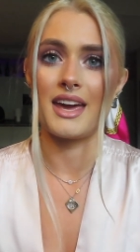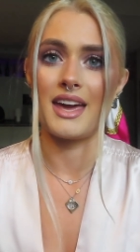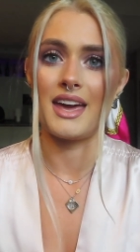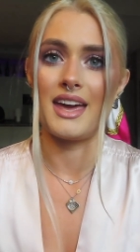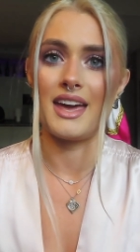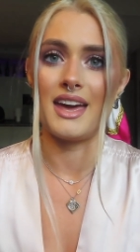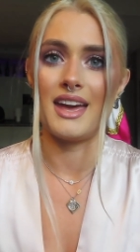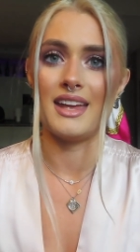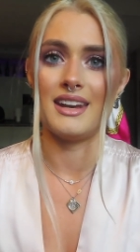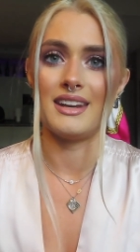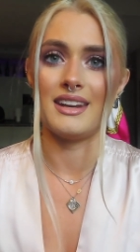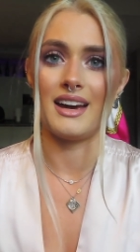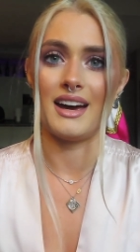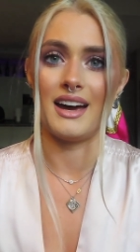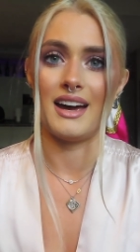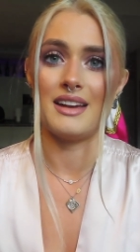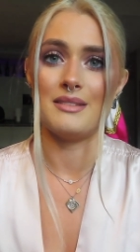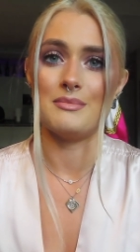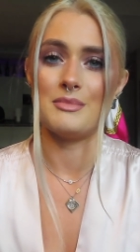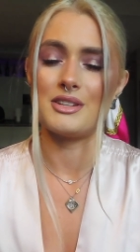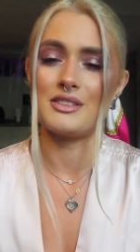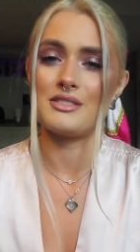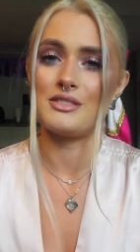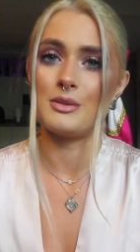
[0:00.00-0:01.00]
and
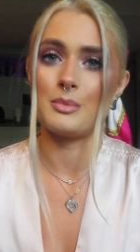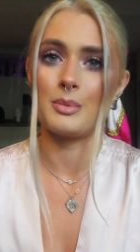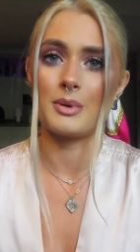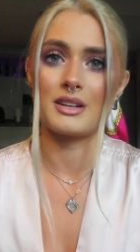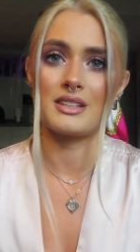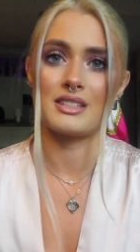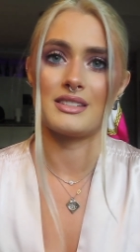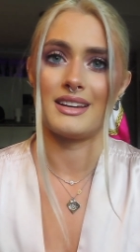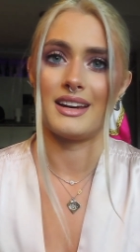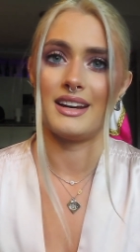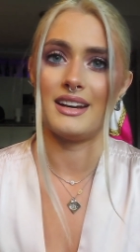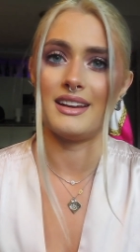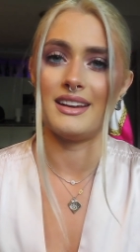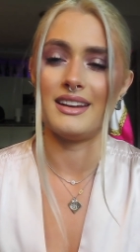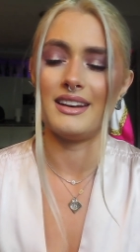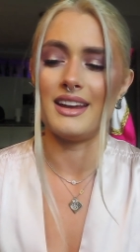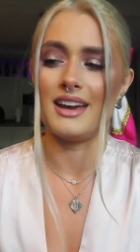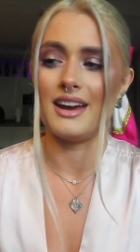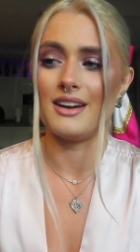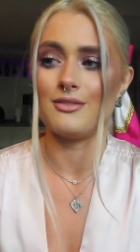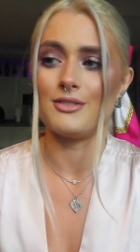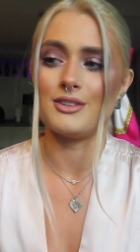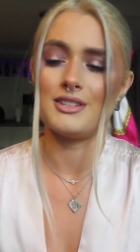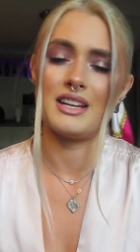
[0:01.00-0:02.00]
I'm just super excited
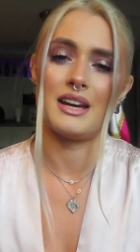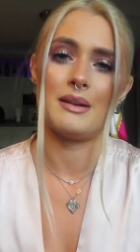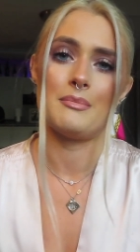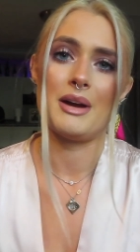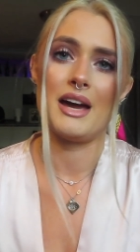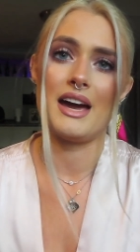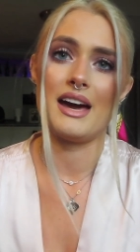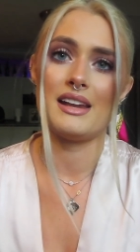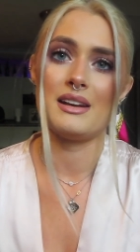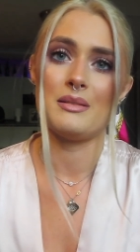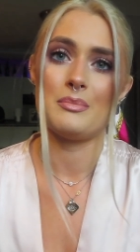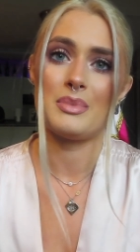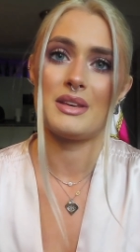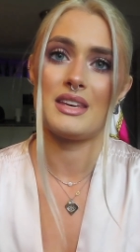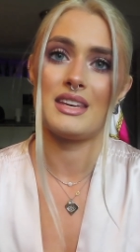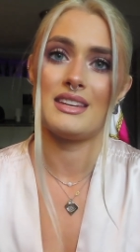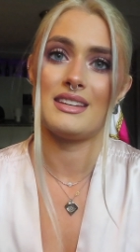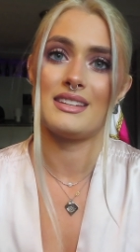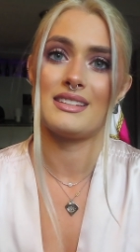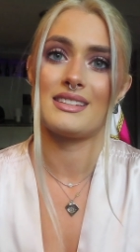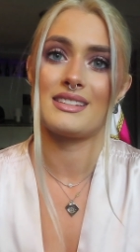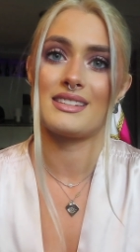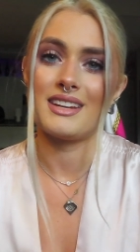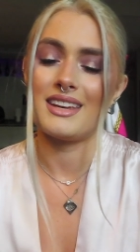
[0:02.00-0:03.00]
every time I add a
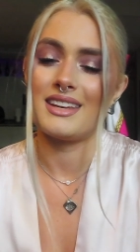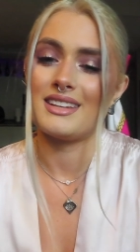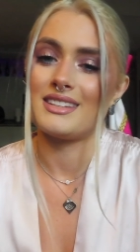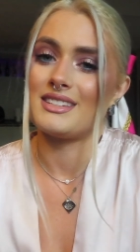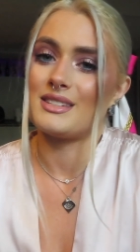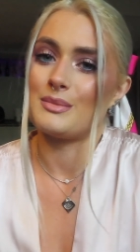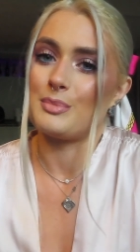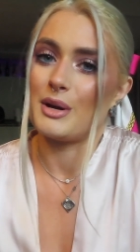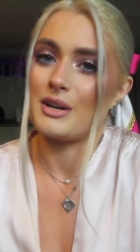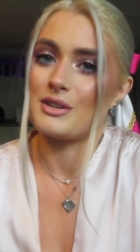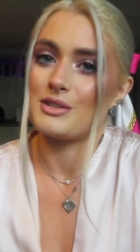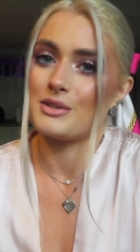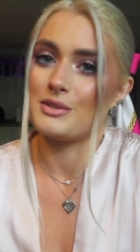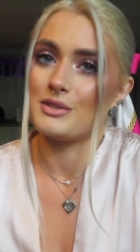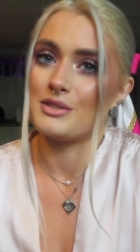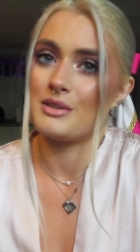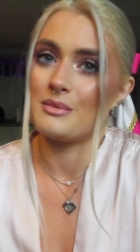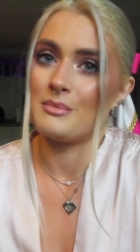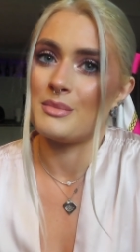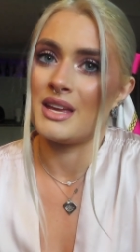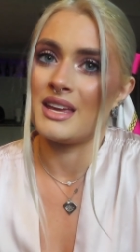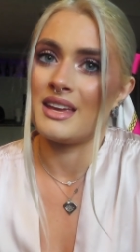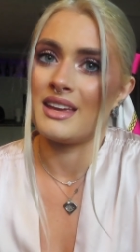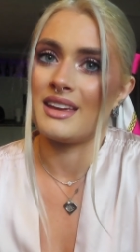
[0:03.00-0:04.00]
piece. It's special
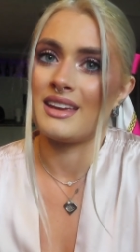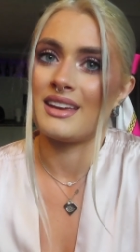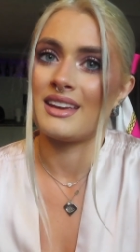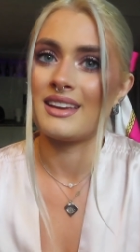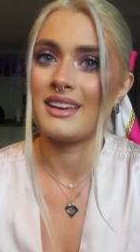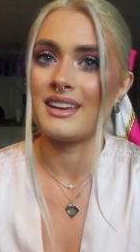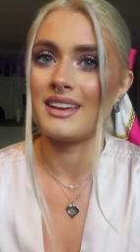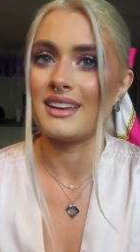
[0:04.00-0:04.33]
to me.